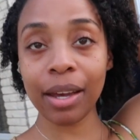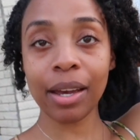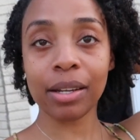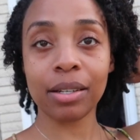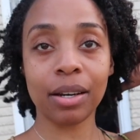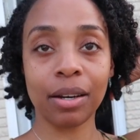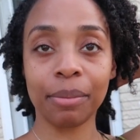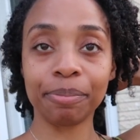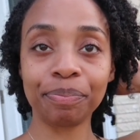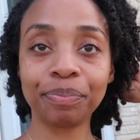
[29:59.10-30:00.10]
And
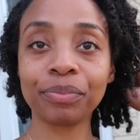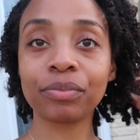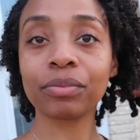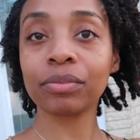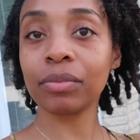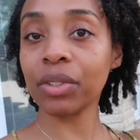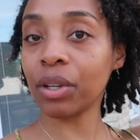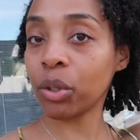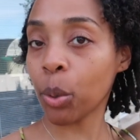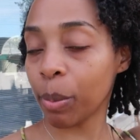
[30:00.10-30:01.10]

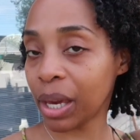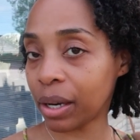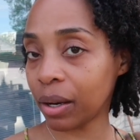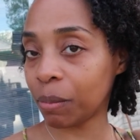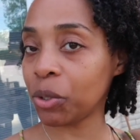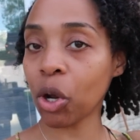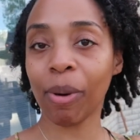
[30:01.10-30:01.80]
no makeup, you know,